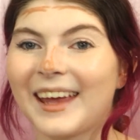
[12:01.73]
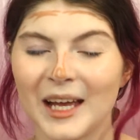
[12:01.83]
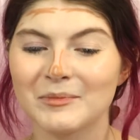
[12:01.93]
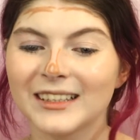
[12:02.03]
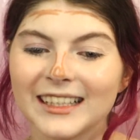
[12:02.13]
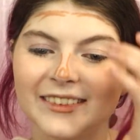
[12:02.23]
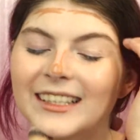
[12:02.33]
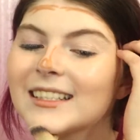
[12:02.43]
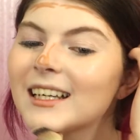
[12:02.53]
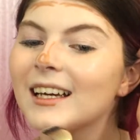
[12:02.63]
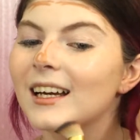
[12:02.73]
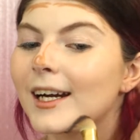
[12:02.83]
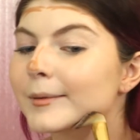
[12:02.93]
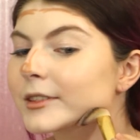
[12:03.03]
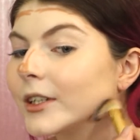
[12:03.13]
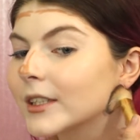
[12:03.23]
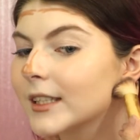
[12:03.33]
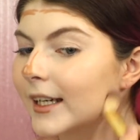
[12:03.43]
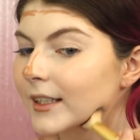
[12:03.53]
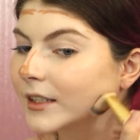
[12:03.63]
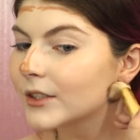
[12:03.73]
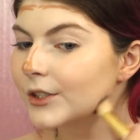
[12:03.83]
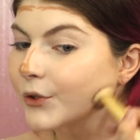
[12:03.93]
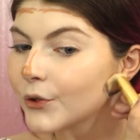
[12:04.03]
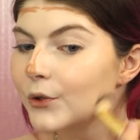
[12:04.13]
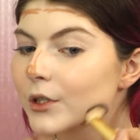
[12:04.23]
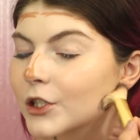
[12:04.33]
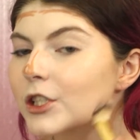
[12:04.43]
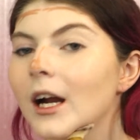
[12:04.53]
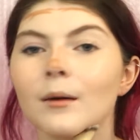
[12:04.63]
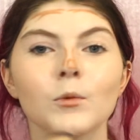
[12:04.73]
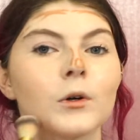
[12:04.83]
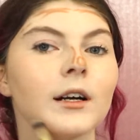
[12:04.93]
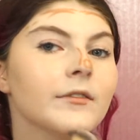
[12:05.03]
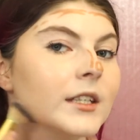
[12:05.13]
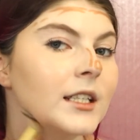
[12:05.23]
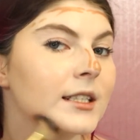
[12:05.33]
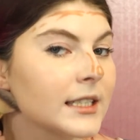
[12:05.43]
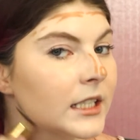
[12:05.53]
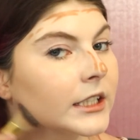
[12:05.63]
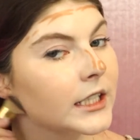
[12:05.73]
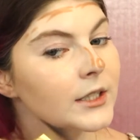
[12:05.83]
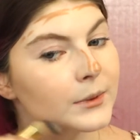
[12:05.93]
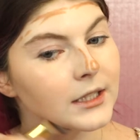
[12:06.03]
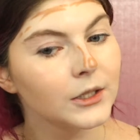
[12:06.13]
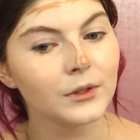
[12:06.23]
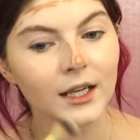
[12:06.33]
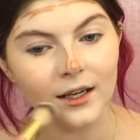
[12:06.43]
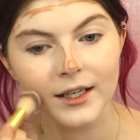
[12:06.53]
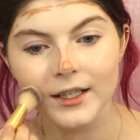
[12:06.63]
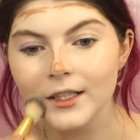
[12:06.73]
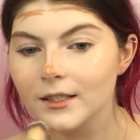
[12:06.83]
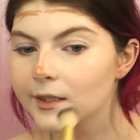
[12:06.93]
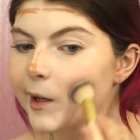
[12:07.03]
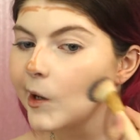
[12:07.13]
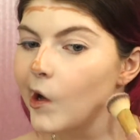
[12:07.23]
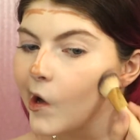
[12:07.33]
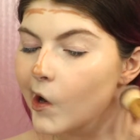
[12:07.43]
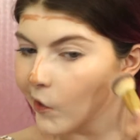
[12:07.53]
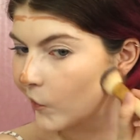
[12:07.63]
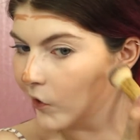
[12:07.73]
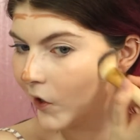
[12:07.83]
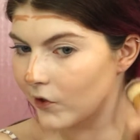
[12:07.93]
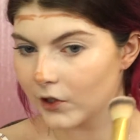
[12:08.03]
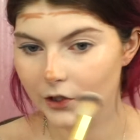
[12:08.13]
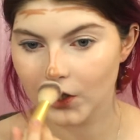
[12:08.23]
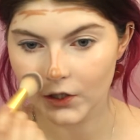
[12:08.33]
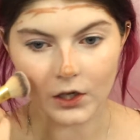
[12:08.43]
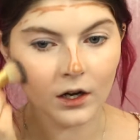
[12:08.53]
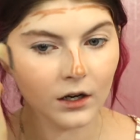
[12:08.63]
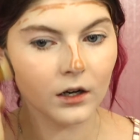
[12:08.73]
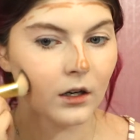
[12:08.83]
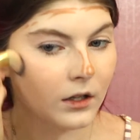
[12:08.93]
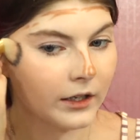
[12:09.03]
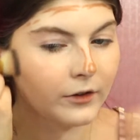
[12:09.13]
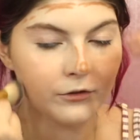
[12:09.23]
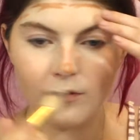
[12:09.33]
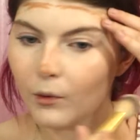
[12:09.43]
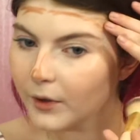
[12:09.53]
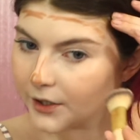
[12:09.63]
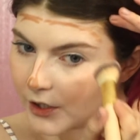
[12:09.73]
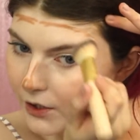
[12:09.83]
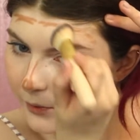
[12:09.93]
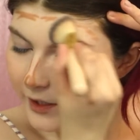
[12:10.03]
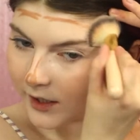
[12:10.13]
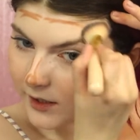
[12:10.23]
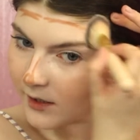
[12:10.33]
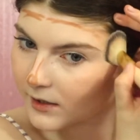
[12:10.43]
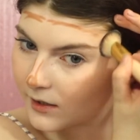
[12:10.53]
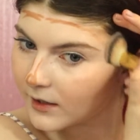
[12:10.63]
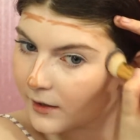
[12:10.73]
Can't believe it. I'm so excited to share more of these series with you guys. I know you guys on TikTok are looking forward to it.